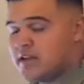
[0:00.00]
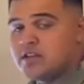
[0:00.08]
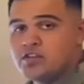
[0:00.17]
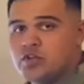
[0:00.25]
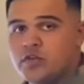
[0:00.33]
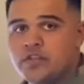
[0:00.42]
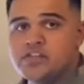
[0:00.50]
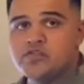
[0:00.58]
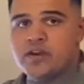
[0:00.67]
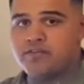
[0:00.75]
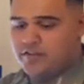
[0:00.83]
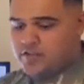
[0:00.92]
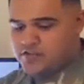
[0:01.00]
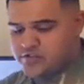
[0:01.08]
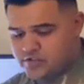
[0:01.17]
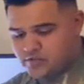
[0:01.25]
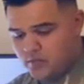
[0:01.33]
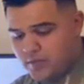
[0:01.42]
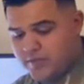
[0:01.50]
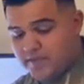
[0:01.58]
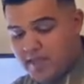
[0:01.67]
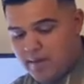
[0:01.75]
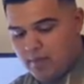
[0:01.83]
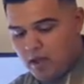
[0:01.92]
2 of the terrain features within
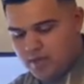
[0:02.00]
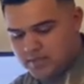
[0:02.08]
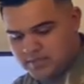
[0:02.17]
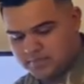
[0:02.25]
that box.